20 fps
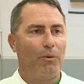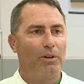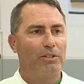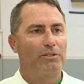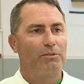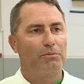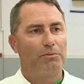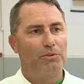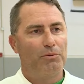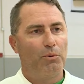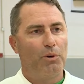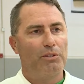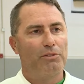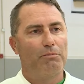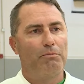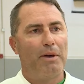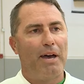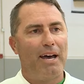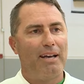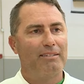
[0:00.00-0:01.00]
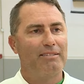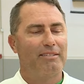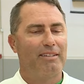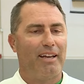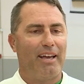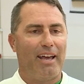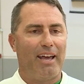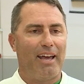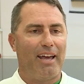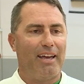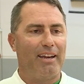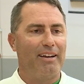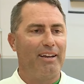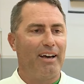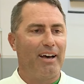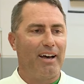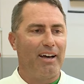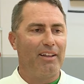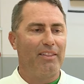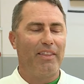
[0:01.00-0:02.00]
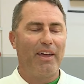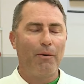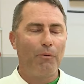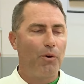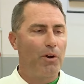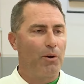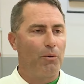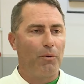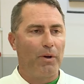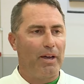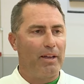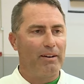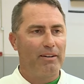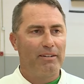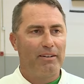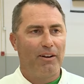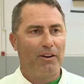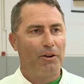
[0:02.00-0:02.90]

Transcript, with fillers: what's what's best, and uh, they want to win.